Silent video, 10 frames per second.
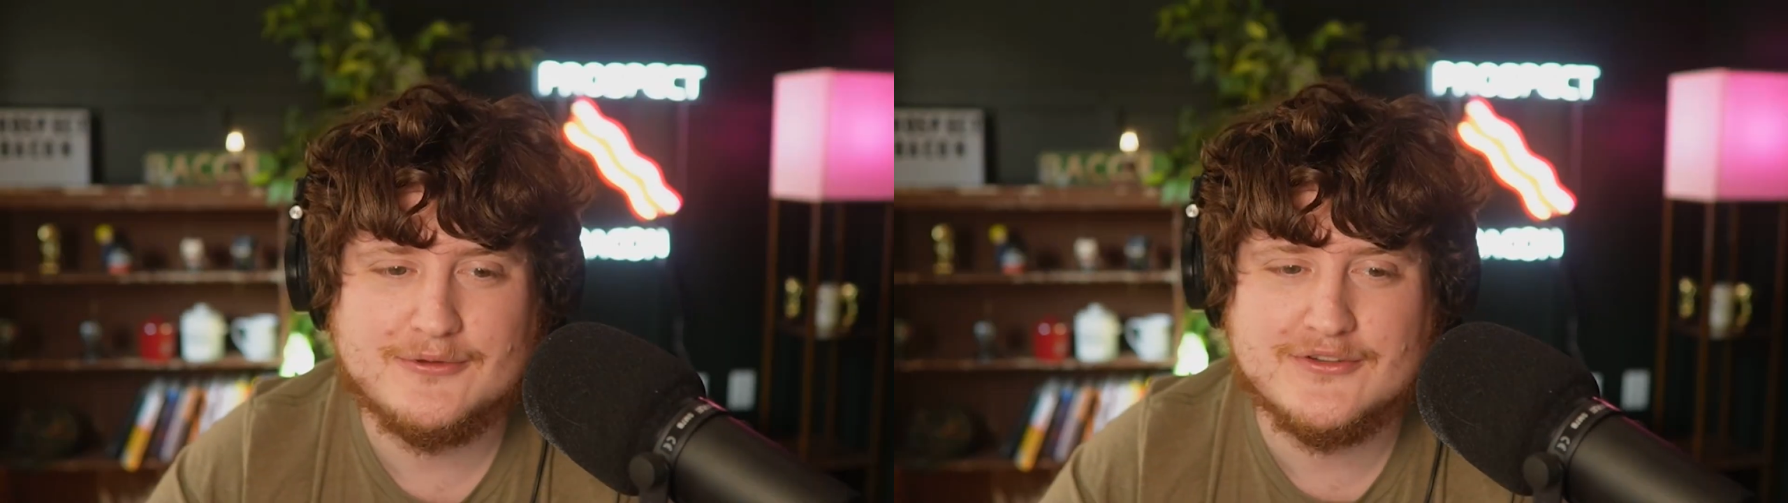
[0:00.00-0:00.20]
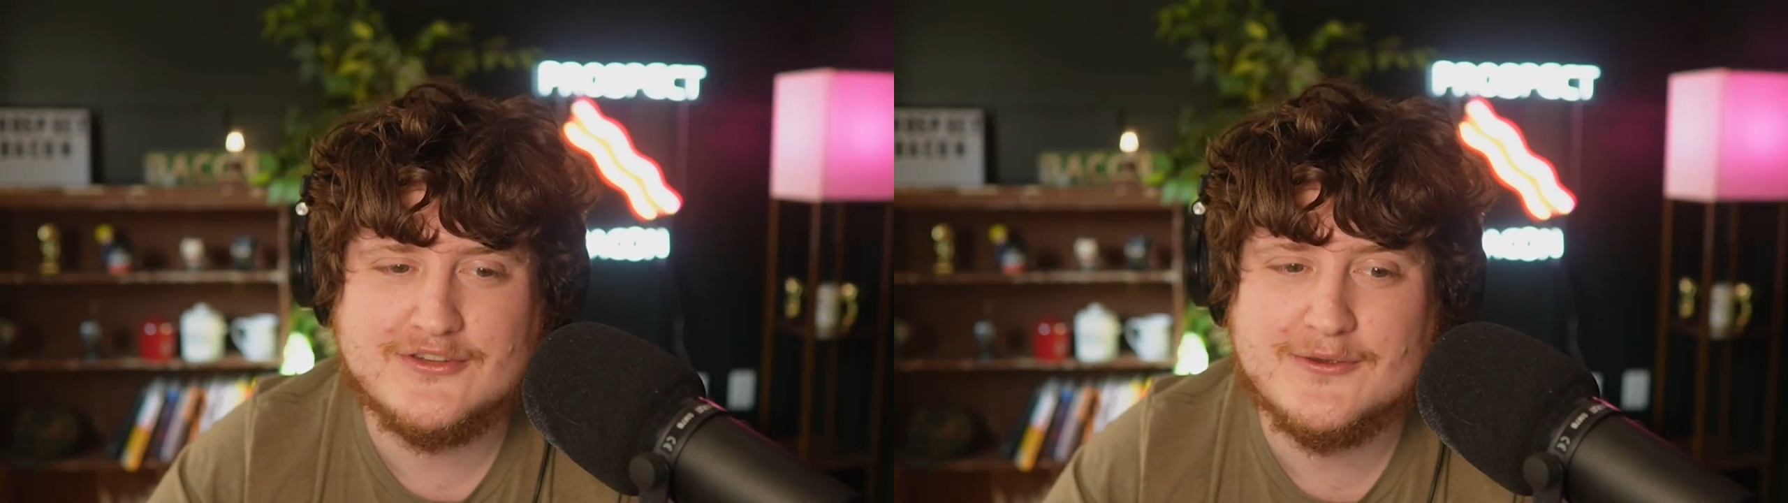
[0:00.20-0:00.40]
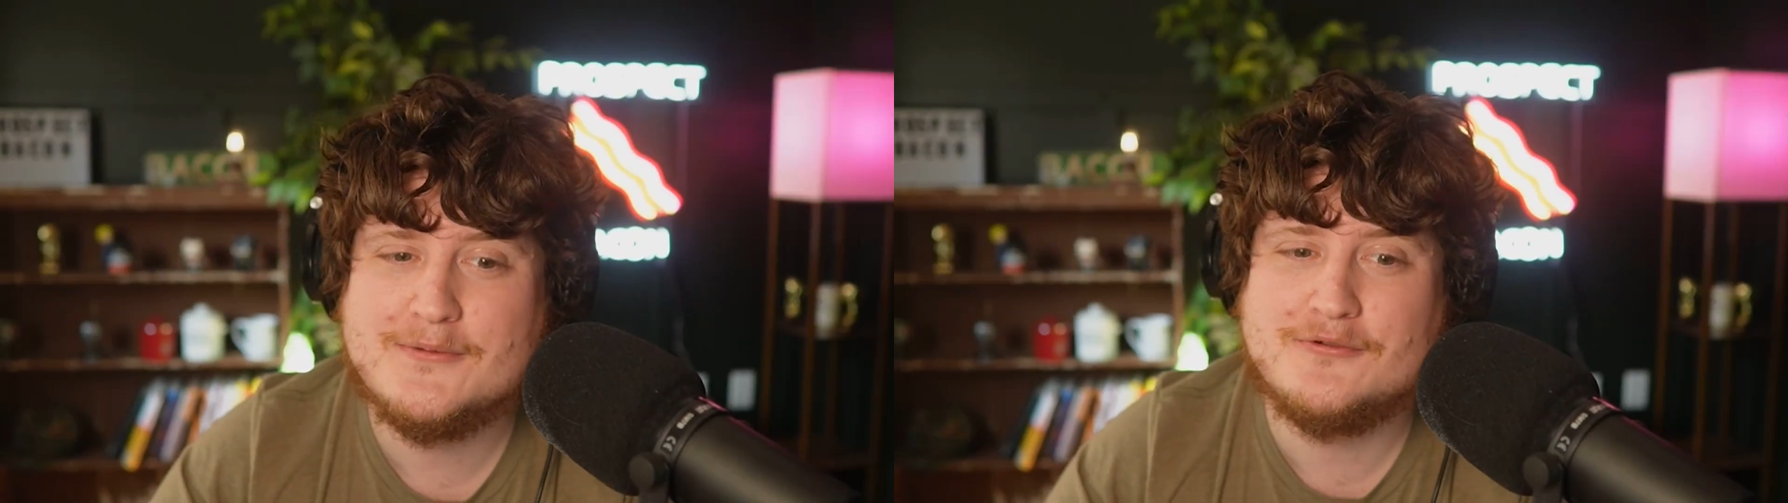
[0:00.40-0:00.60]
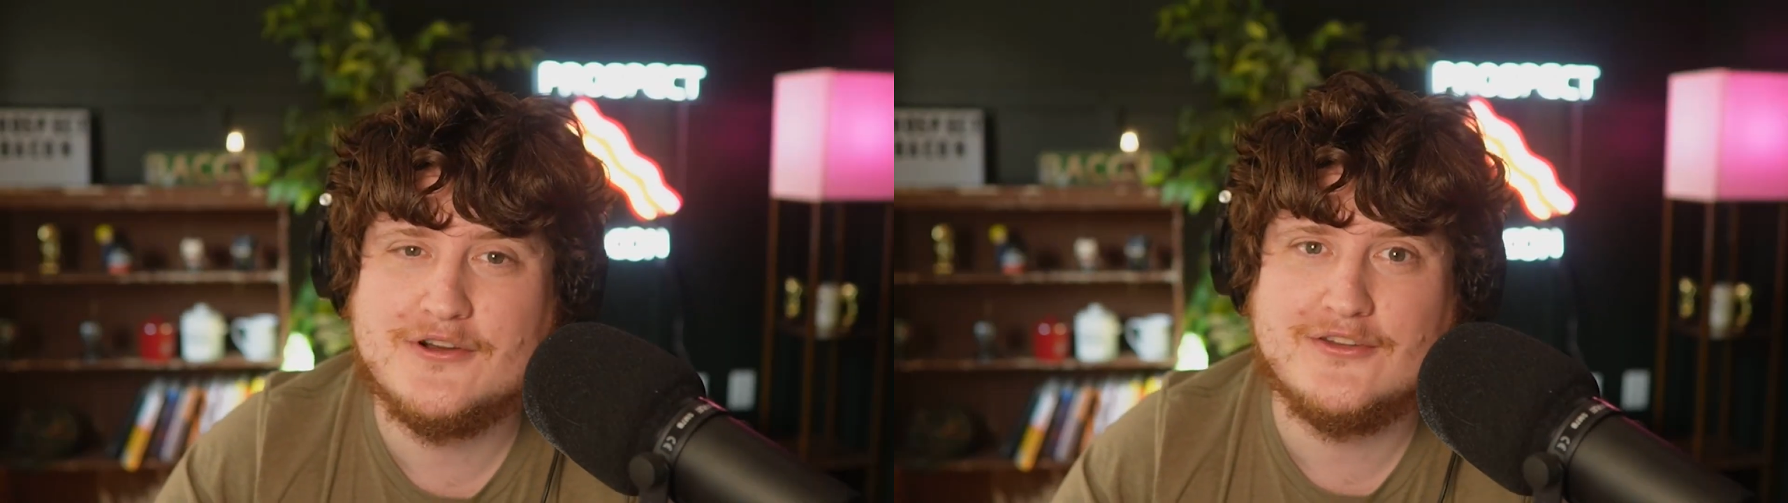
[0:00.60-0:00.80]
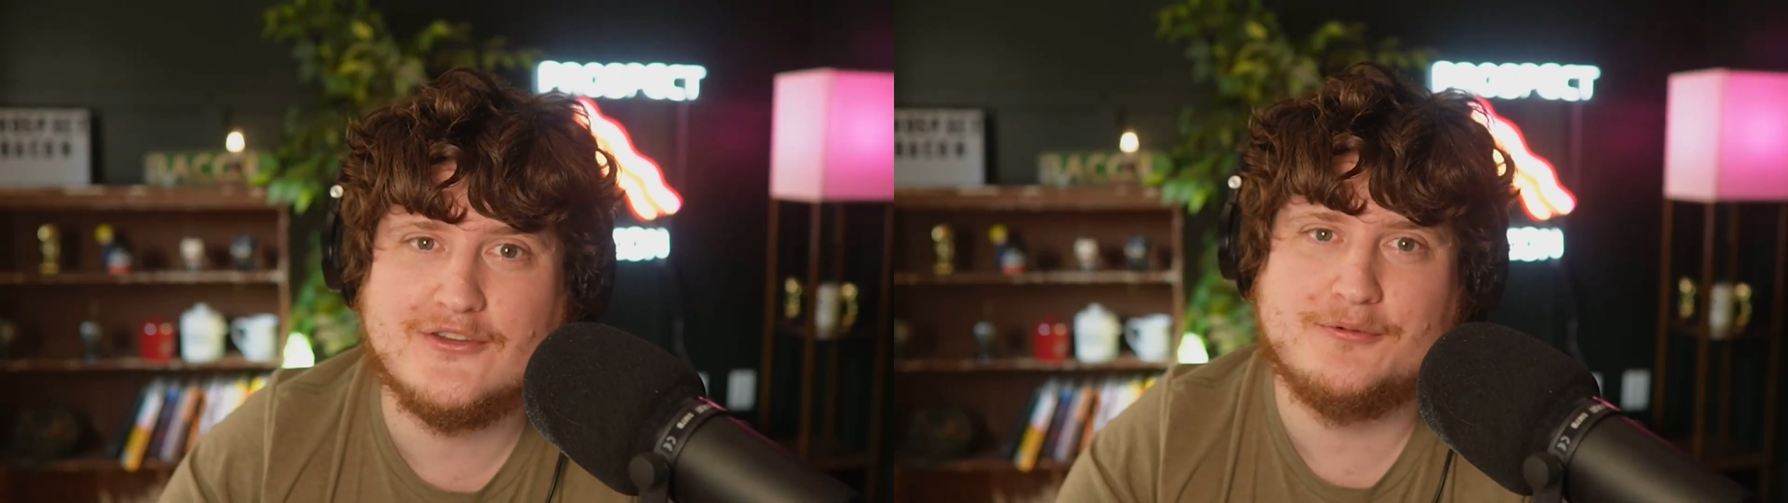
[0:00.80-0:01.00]
a tipping
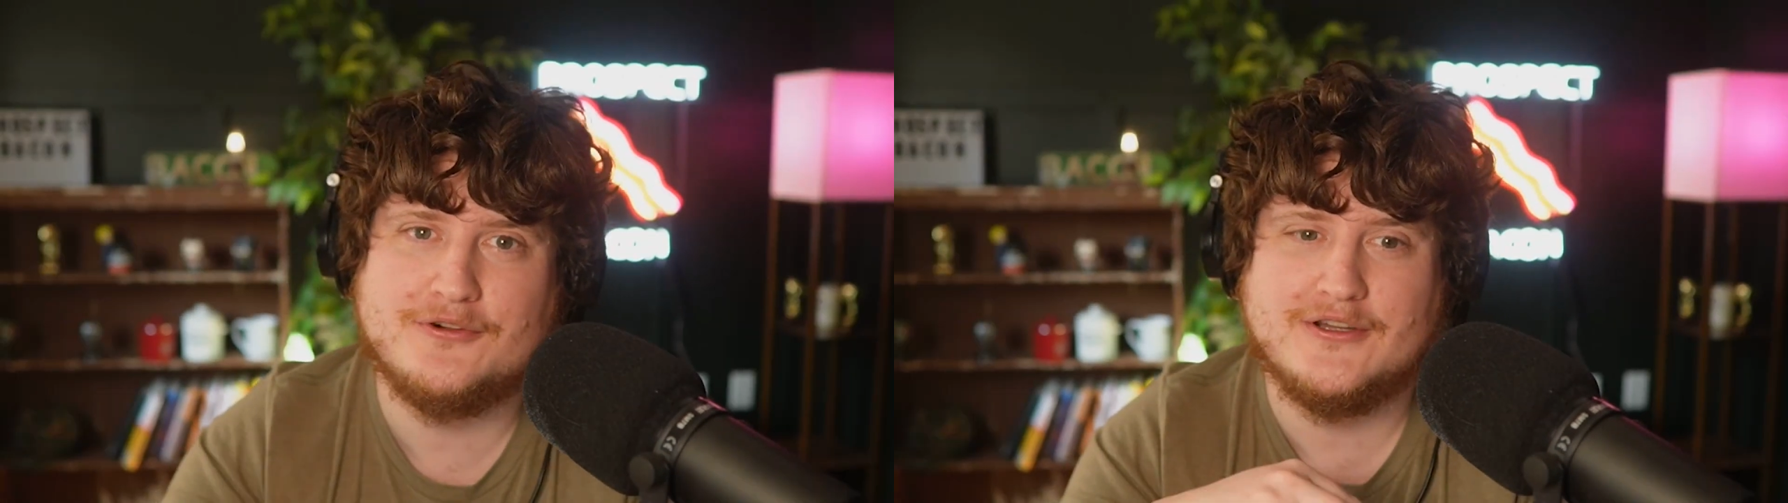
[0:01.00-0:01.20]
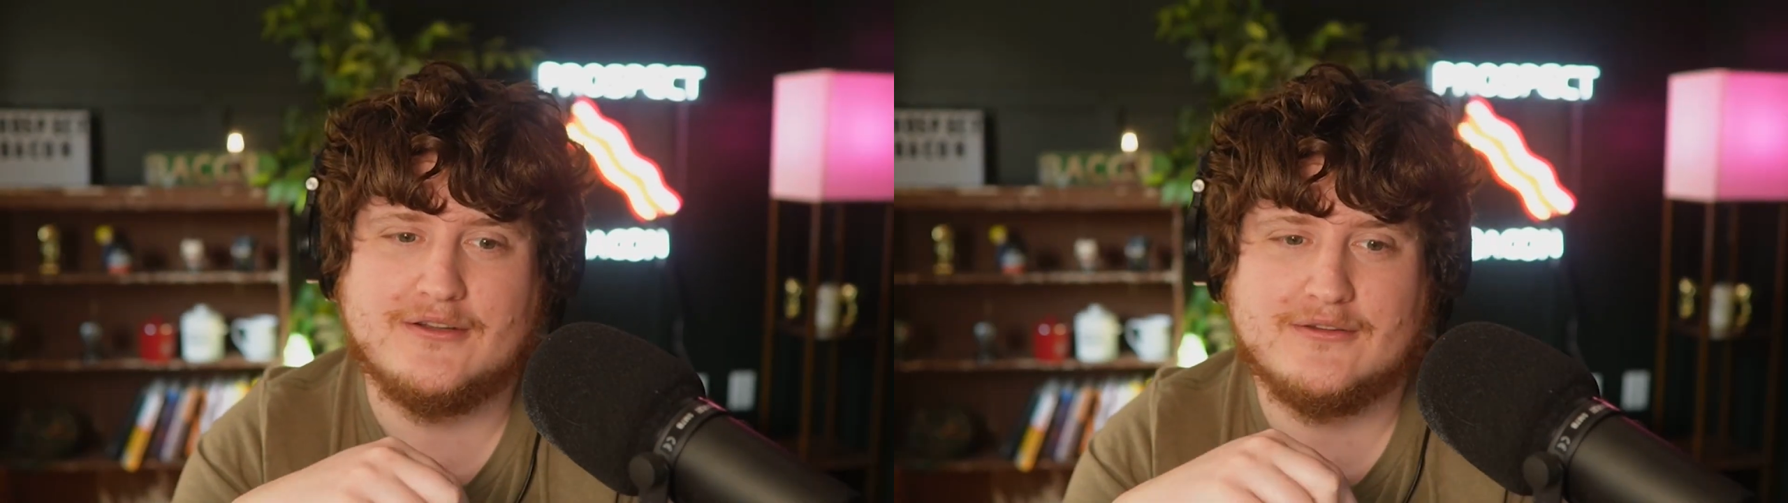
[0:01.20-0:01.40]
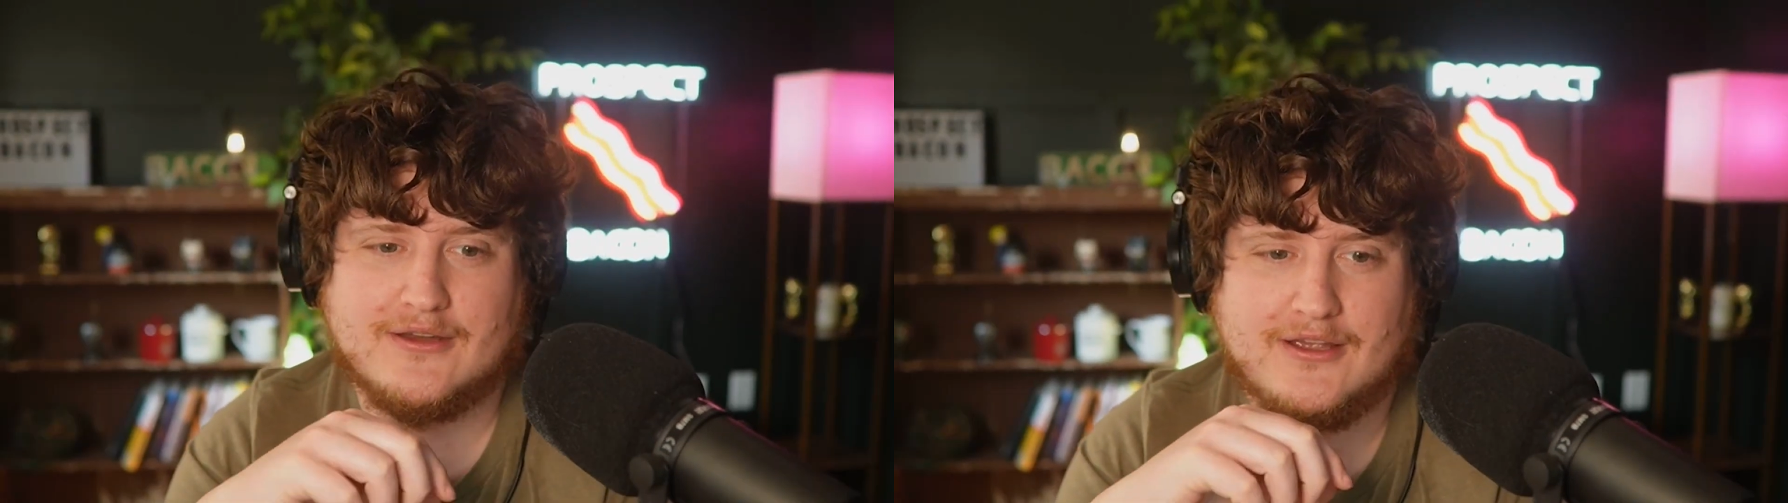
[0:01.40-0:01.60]
point is the point